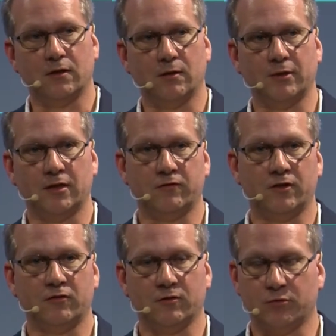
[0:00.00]
the
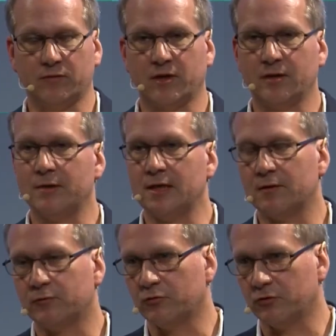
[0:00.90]
ability to provide
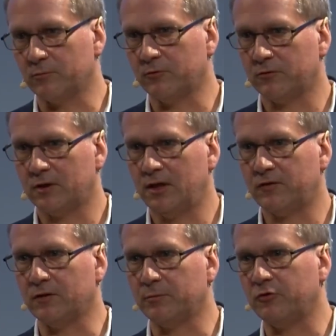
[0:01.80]
meaningful jobs. Here's
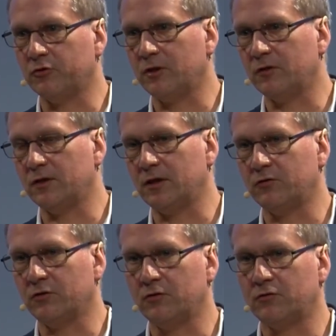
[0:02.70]
an opportunity
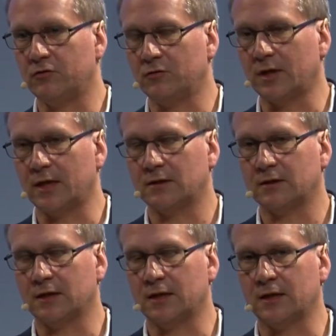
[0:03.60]
to, to do that.
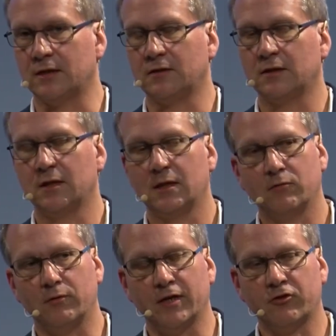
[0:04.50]
And
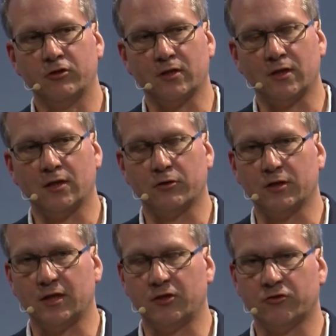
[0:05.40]
we've actually done
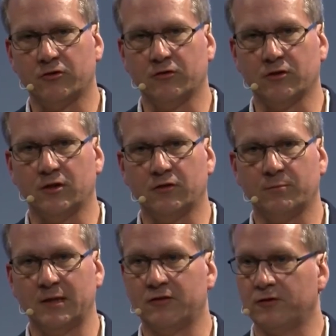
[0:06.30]
calculations on this
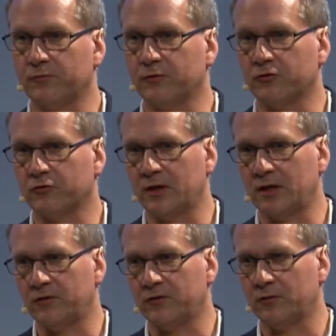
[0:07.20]
basis for
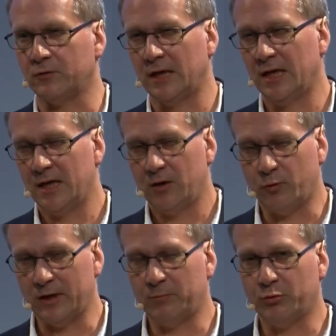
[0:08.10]
Australia. So
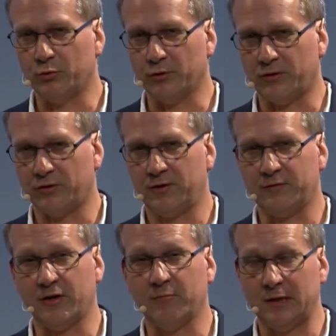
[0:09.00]
we import
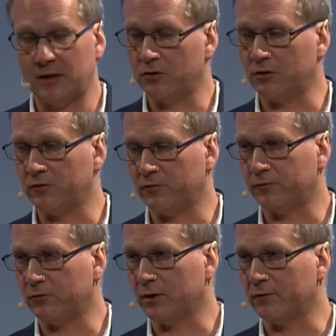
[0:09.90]
$35 billion of
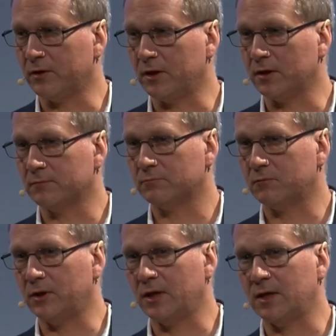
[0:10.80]
fuel every year.
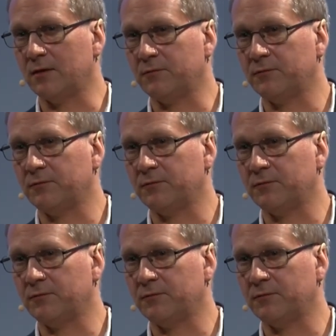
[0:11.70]
We have